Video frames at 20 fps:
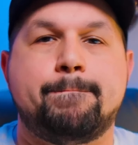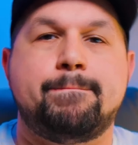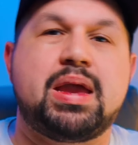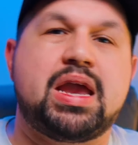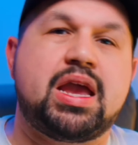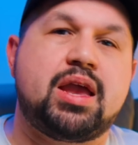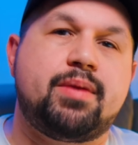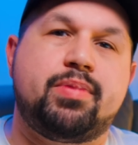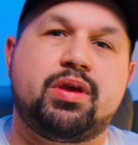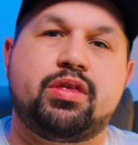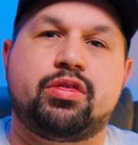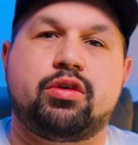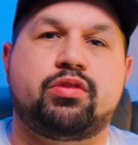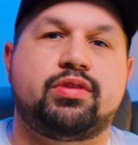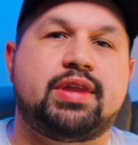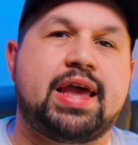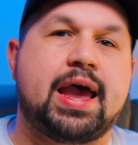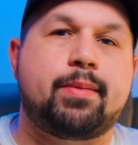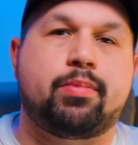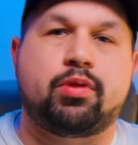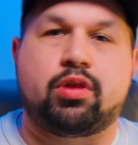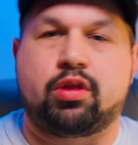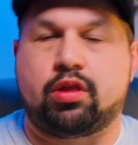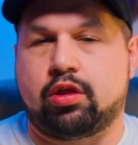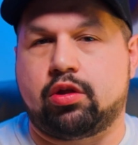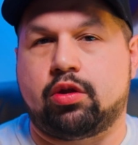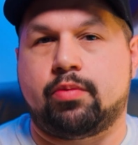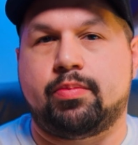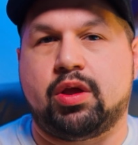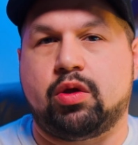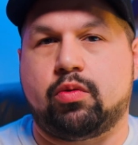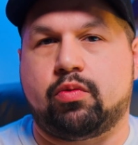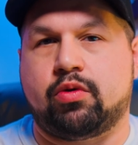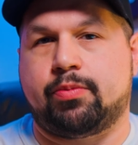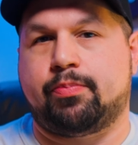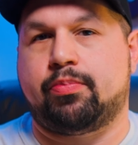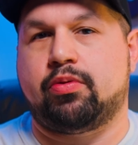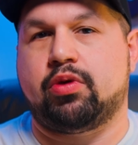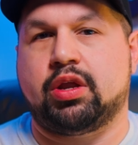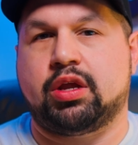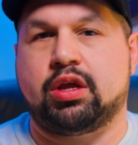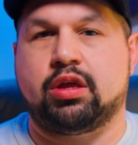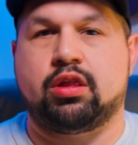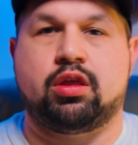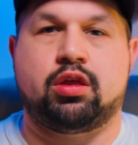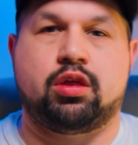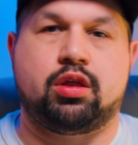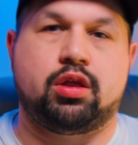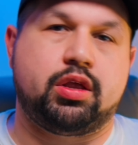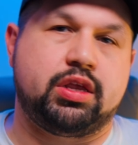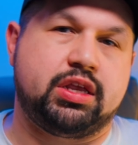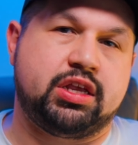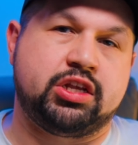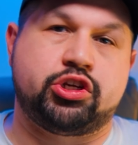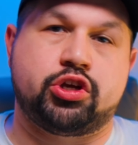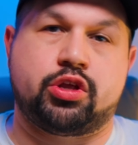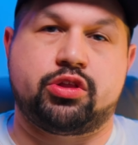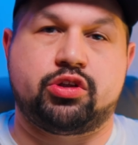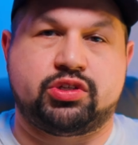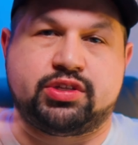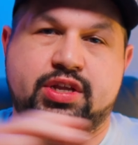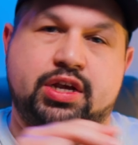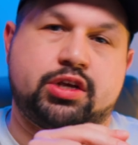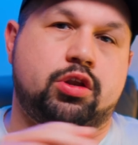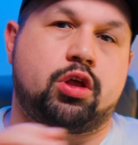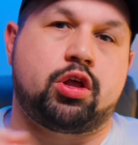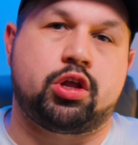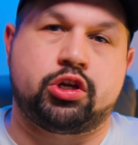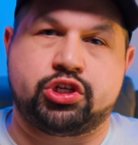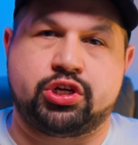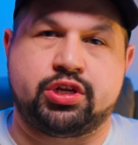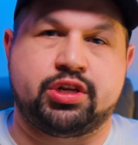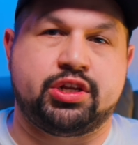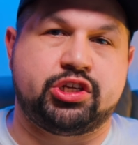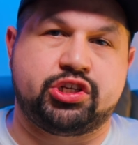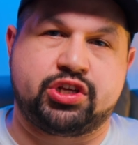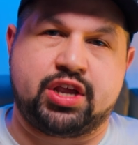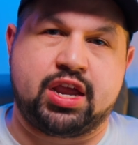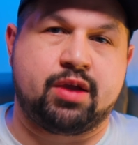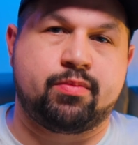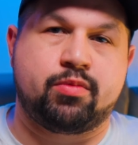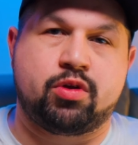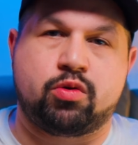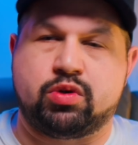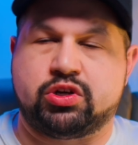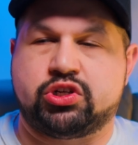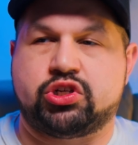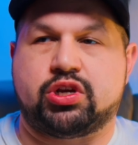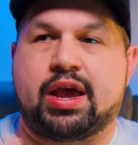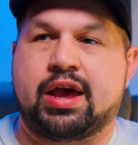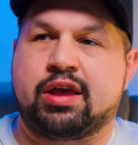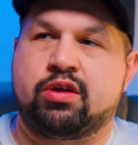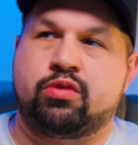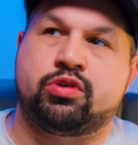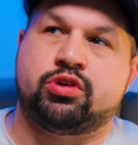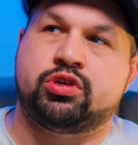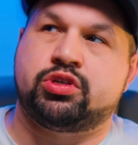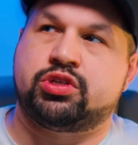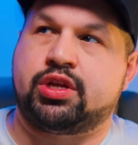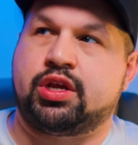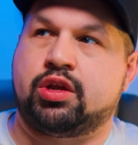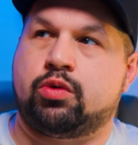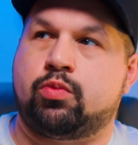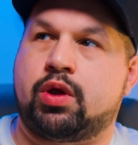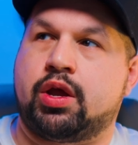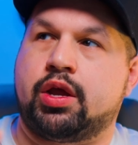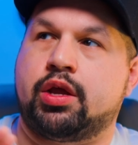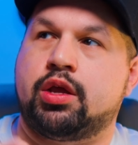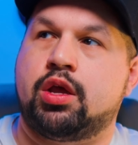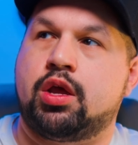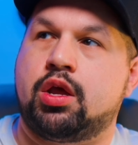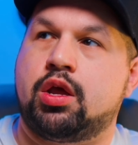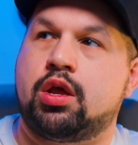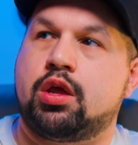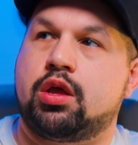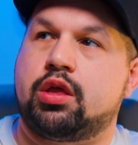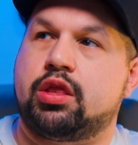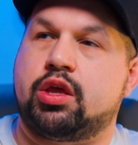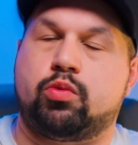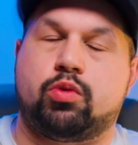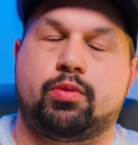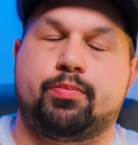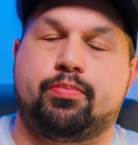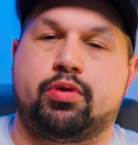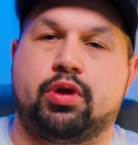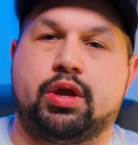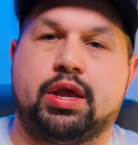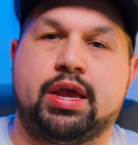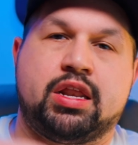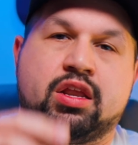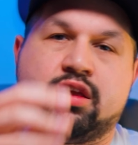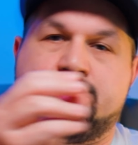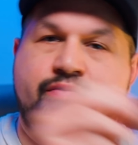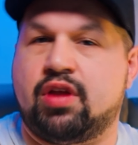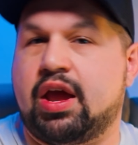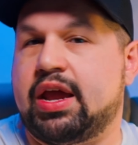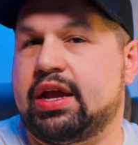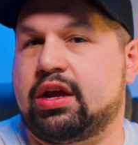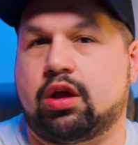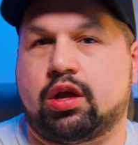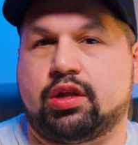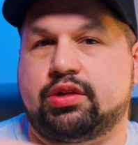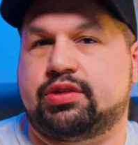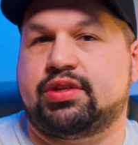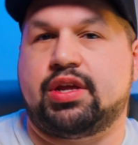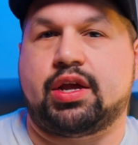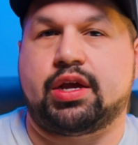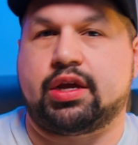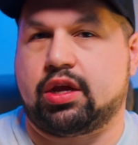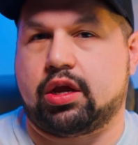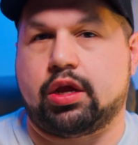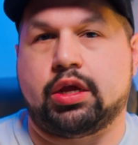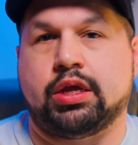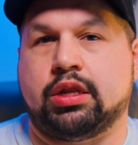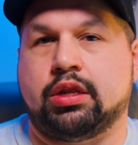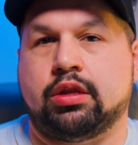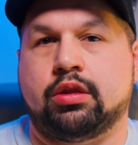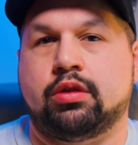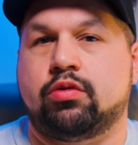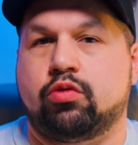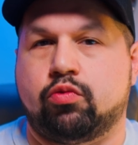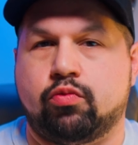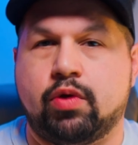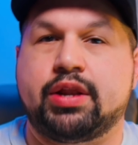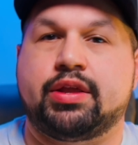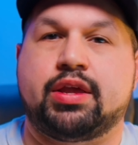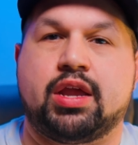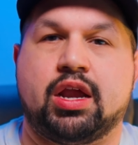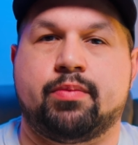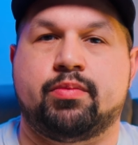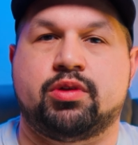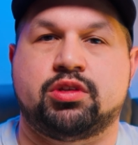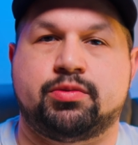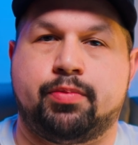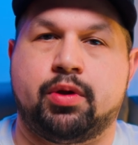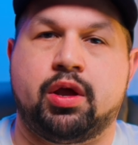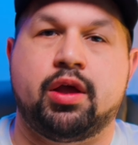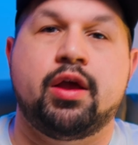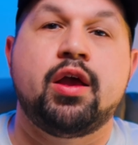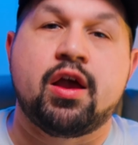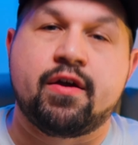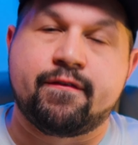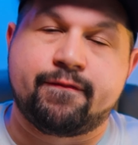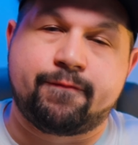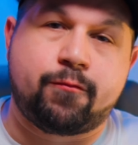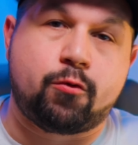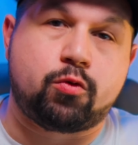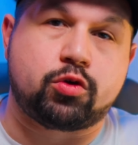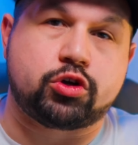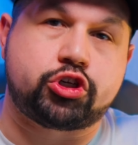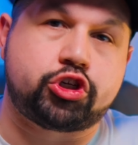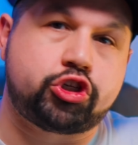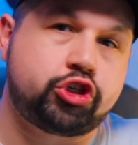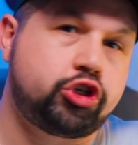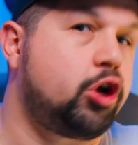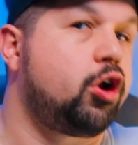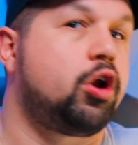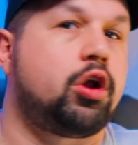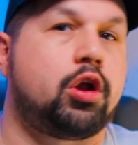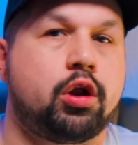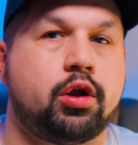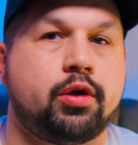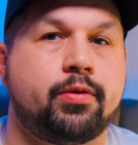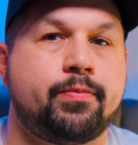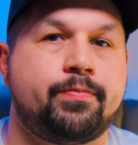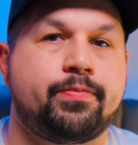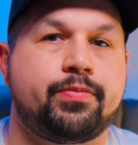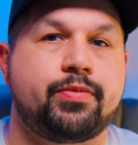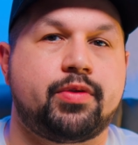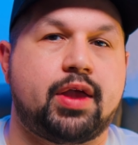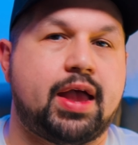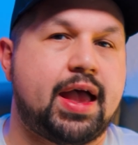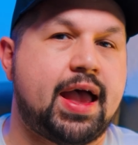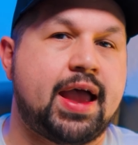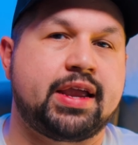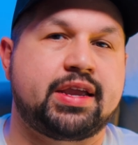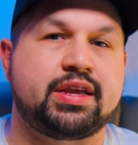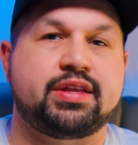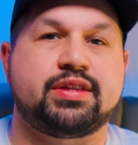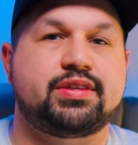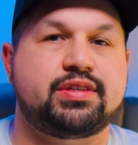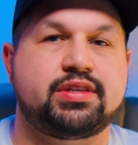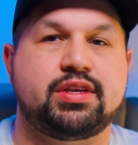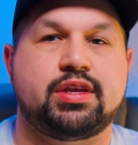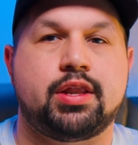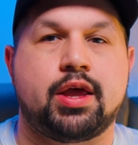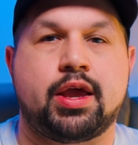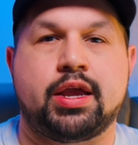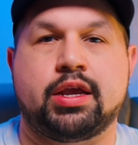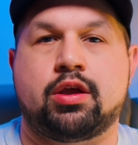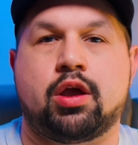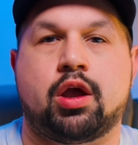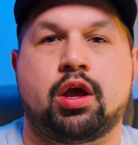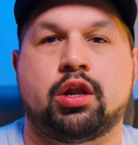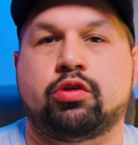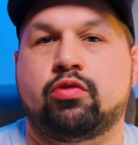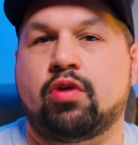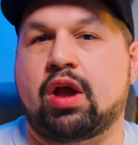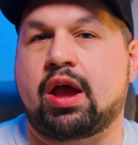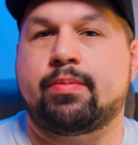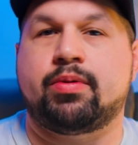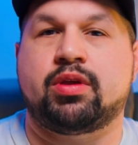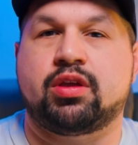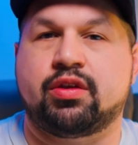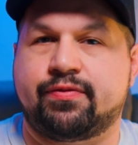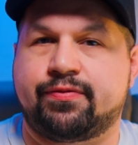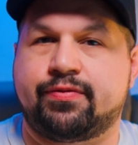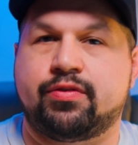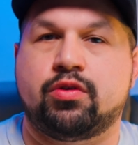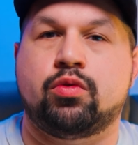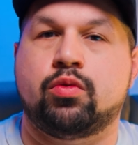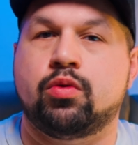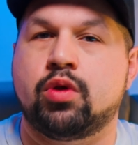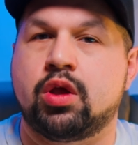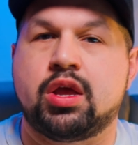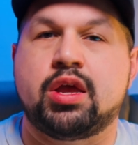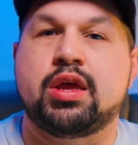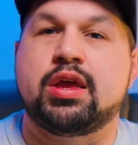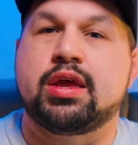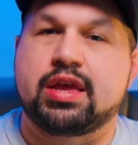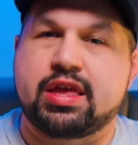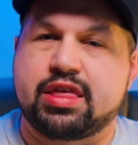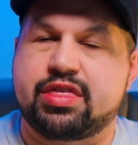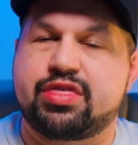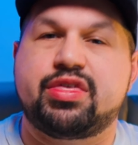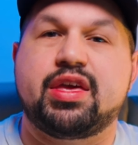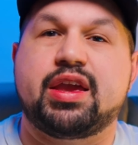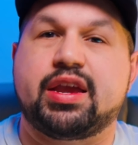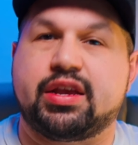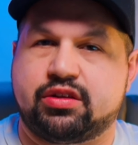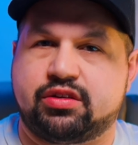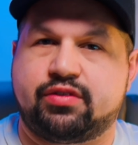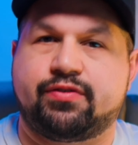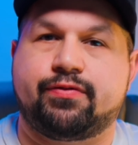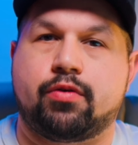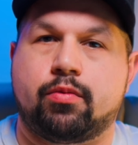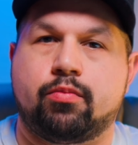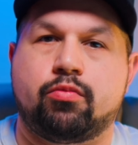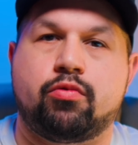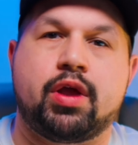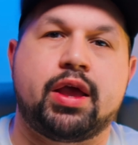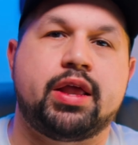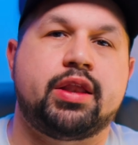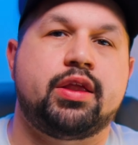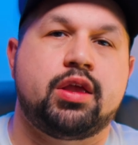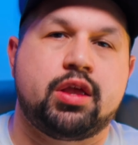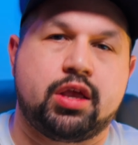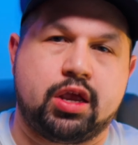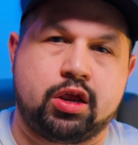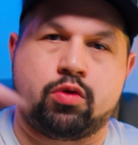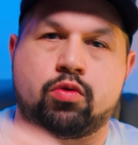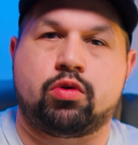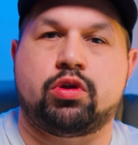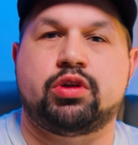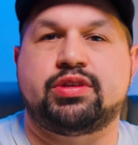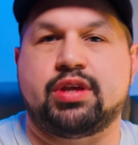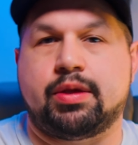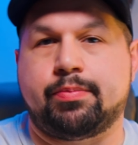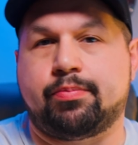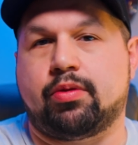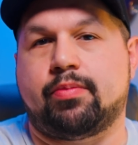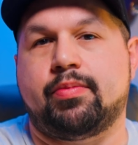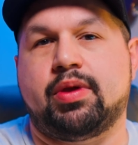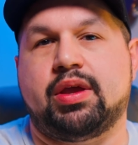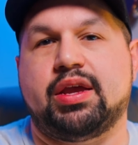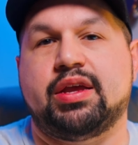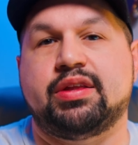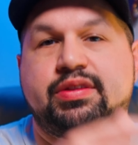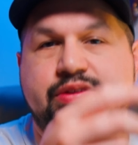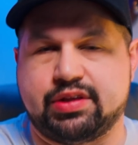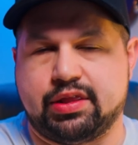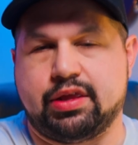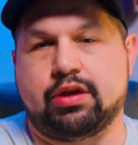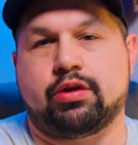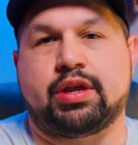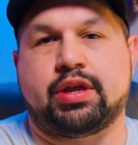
Maybe they'll dabble a little bit with putting each other's technology in each camera, which I don't understand why they would put any of Nikon's tech in red cameras, but for sure, I can see Nikon grabbing a few things from Red in order to implement into their